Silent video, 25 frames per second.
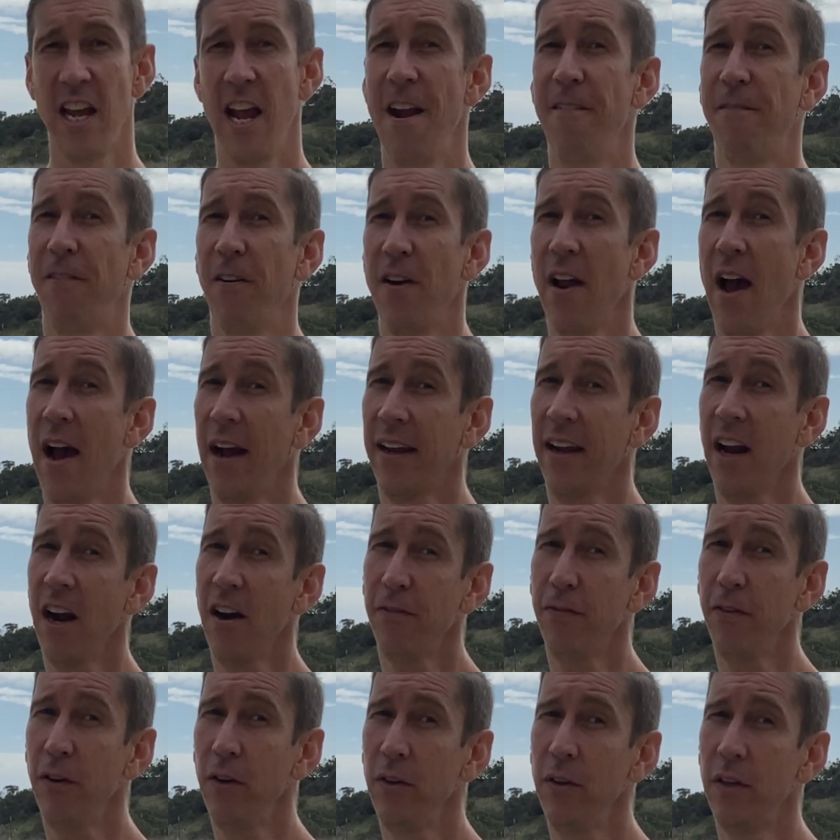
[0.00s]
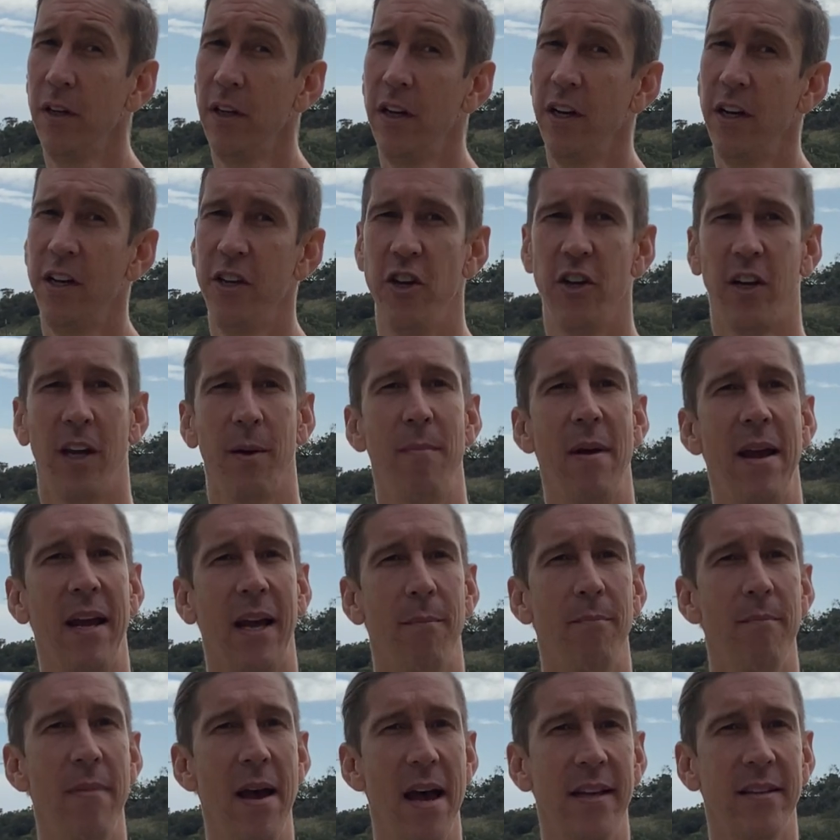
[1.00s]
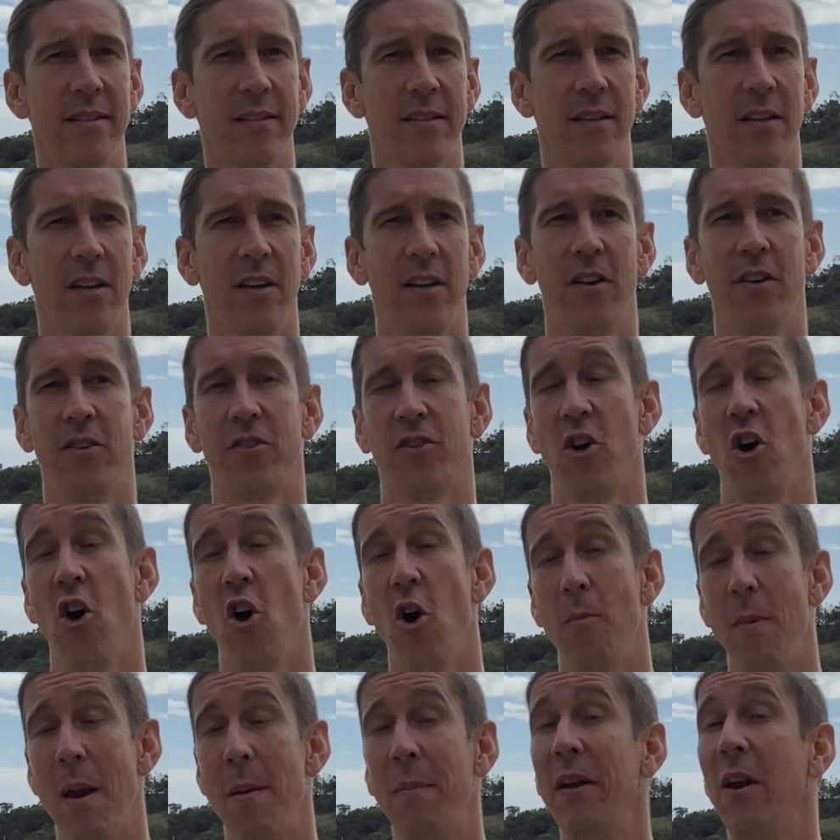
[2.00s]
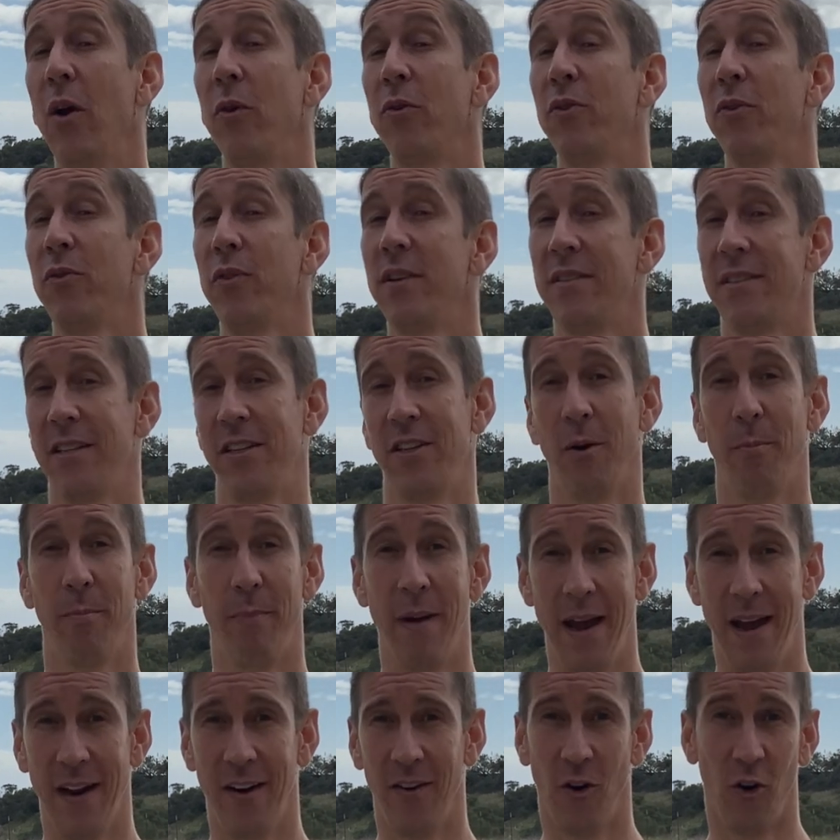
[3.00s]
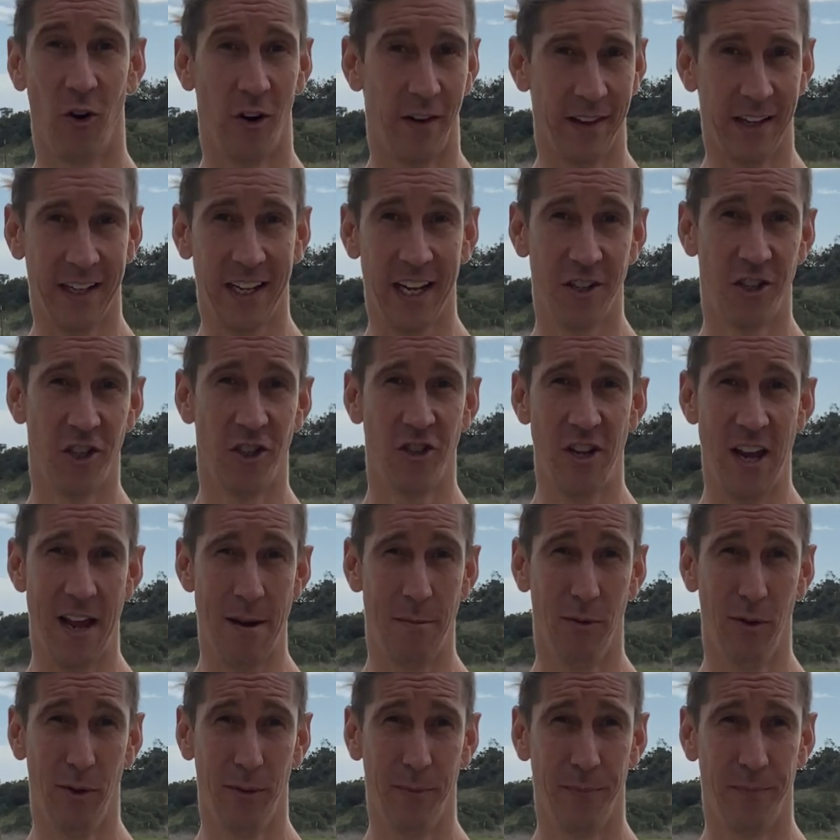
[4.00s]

If you're not careful, you can make a mess, so maybe don't do this in your bed or on the kitchen table.